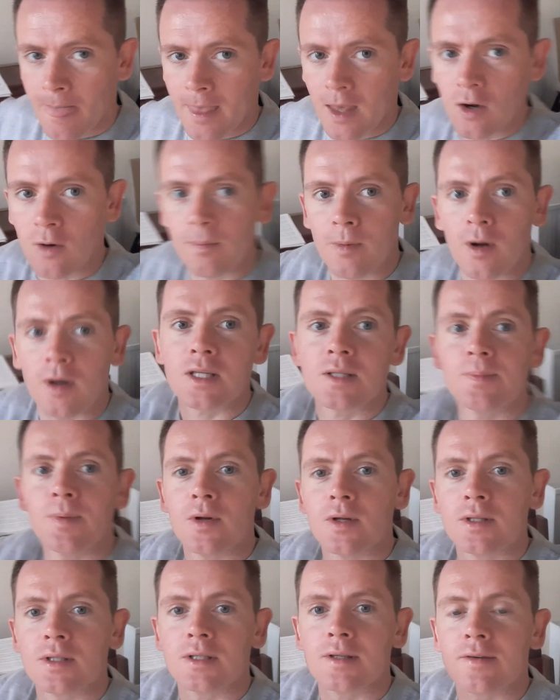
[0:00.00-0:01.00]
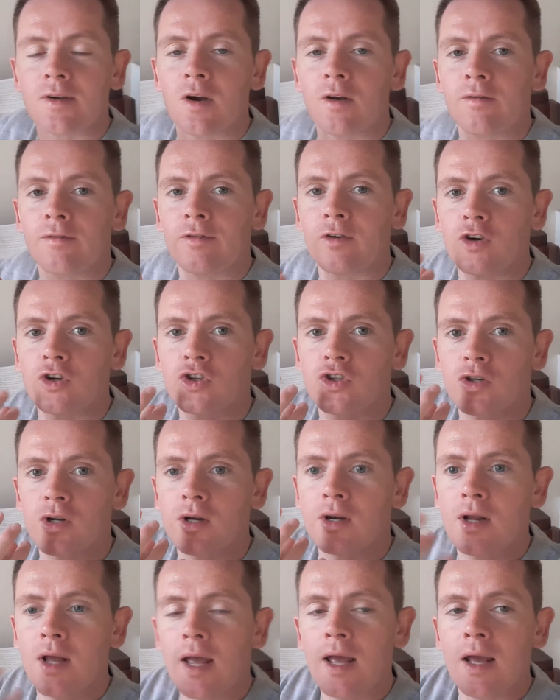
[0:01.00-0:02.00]
And upon experience the
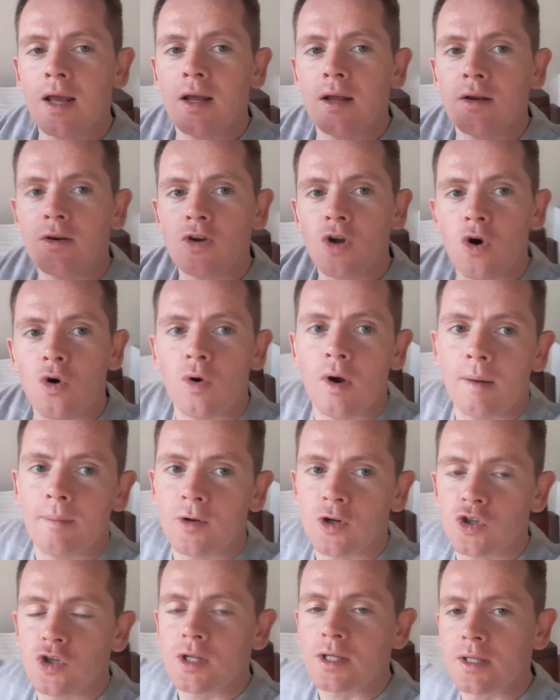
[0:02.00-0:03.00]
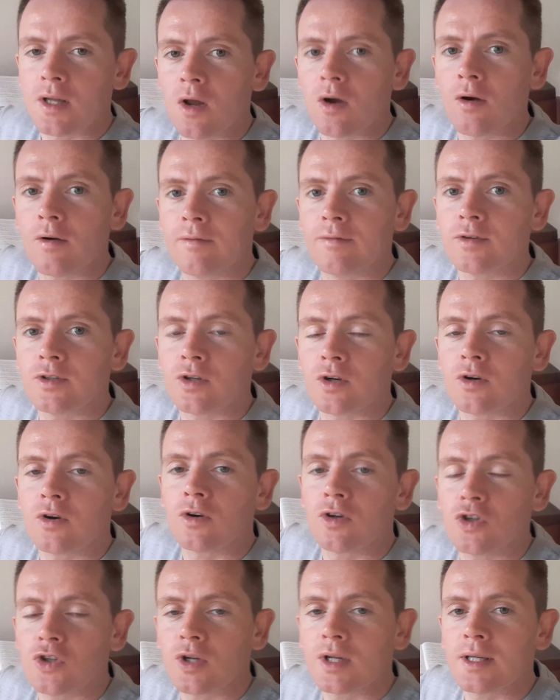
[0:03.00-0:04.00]
conversion, know how much he's loved
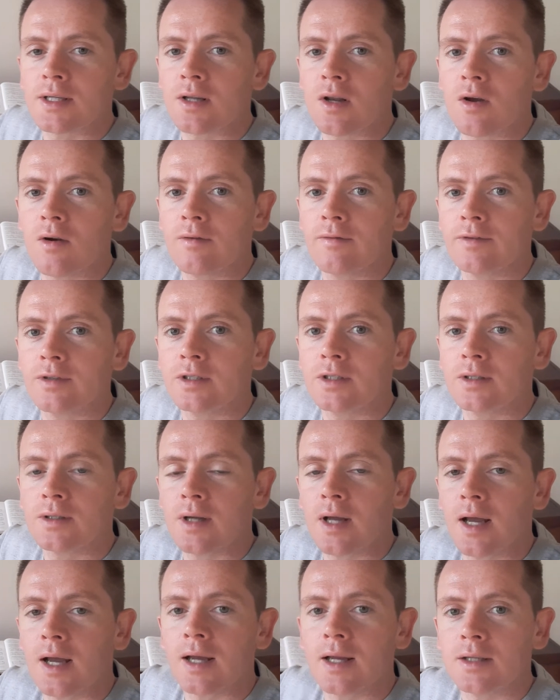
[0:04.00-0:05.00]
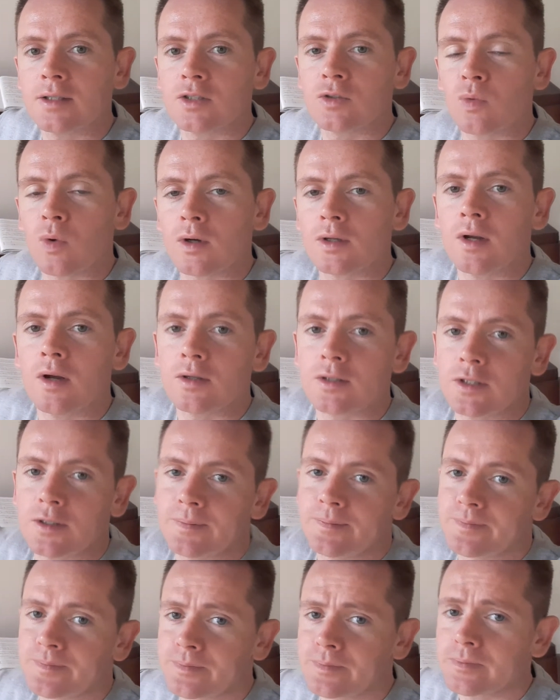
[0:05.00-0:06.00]
or she is loved and whatnot.
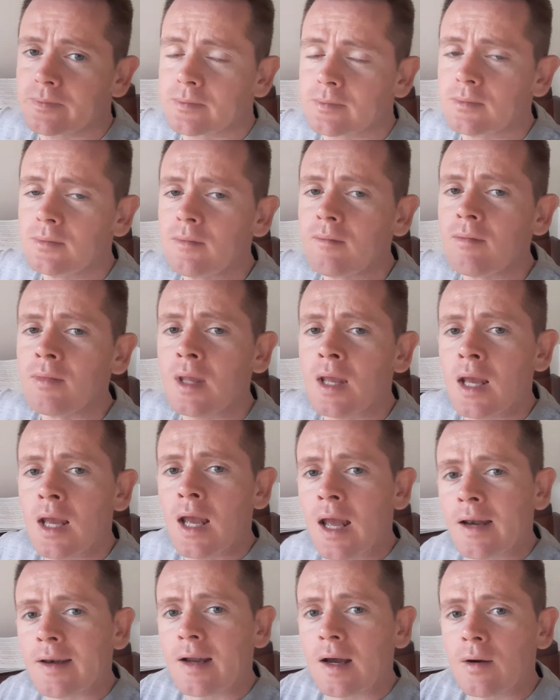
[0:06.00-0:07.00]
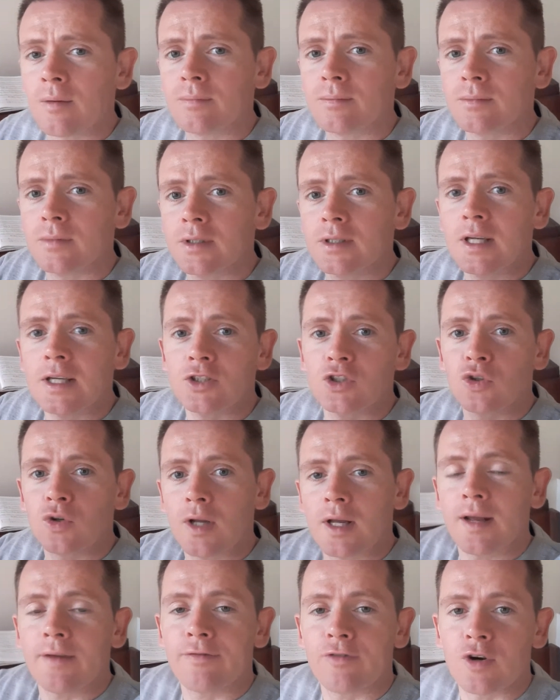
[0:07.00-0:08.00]
Now,
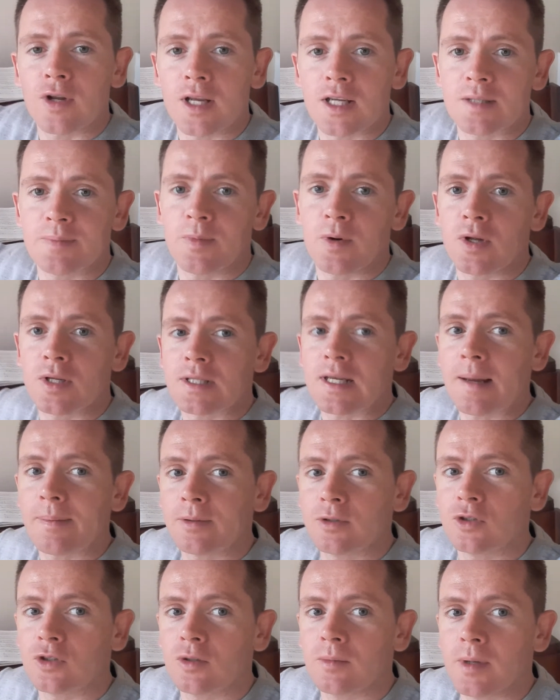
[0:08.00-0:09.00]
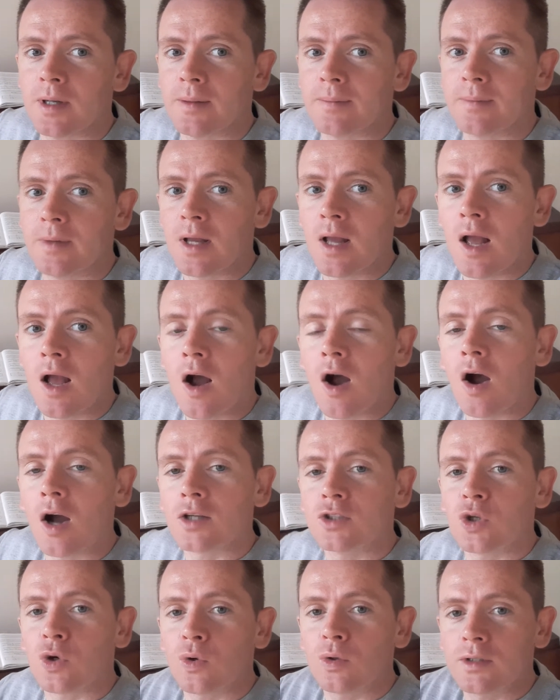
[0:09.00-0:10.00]
yesterday a funny experience happened to me. I
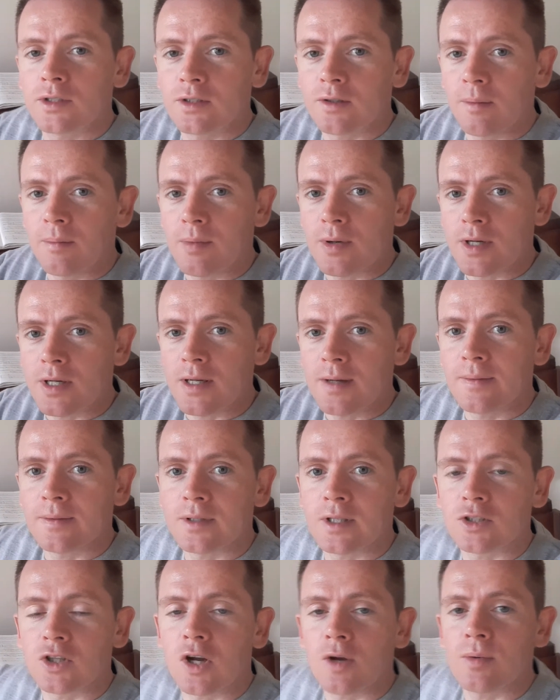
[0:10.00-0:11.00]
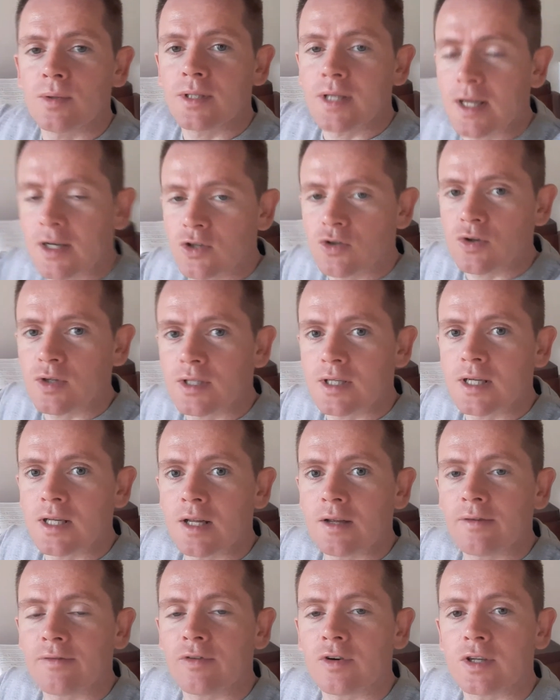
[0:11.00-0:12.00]
told somebody that I was
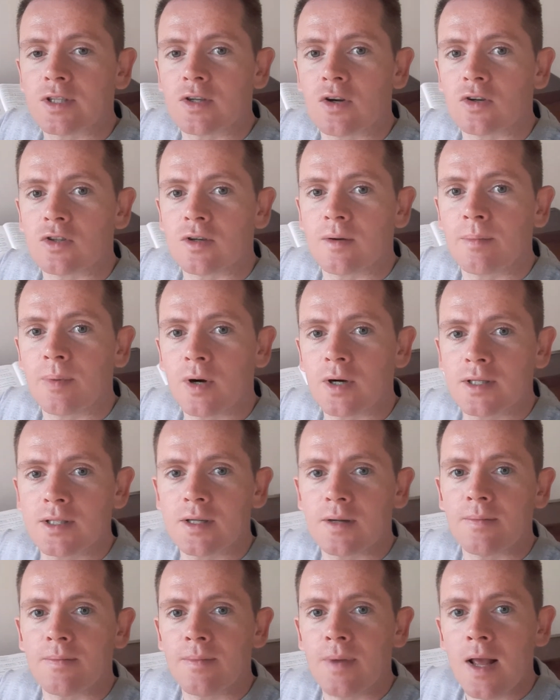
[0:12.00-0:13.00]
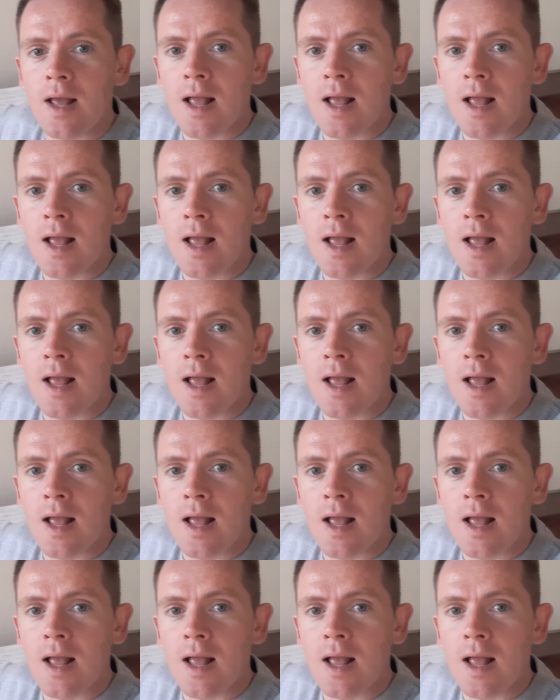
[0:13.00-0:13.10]
interceding for a certain person.